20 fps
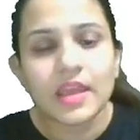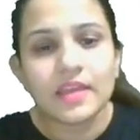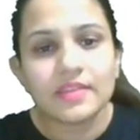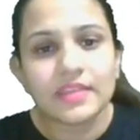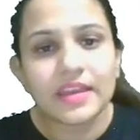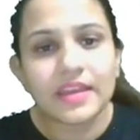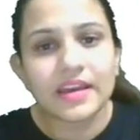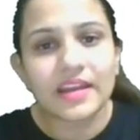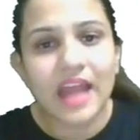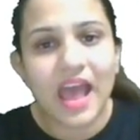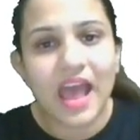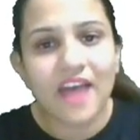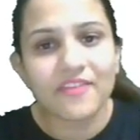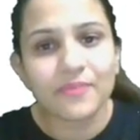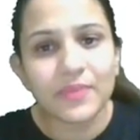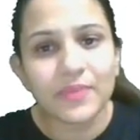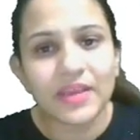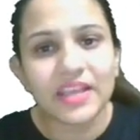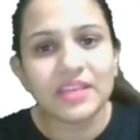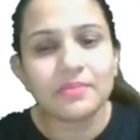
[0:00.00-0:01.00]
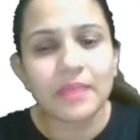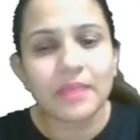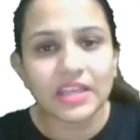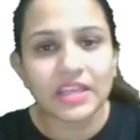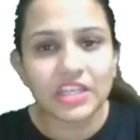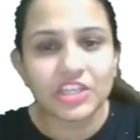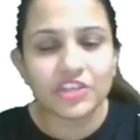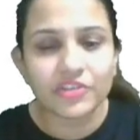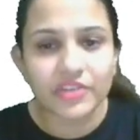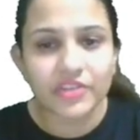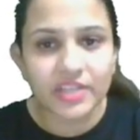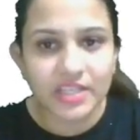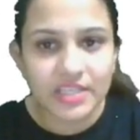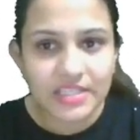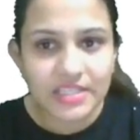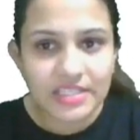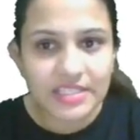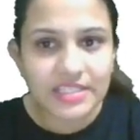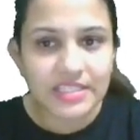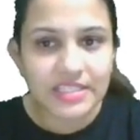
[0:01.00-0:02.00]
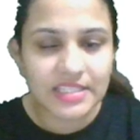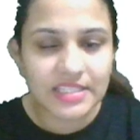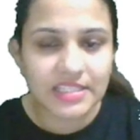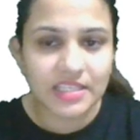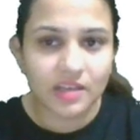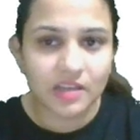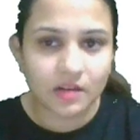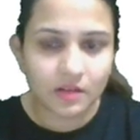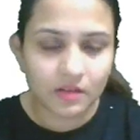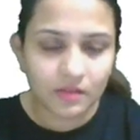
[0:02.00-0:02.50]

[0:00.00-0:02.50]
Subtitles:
There have been many hurricanes this year.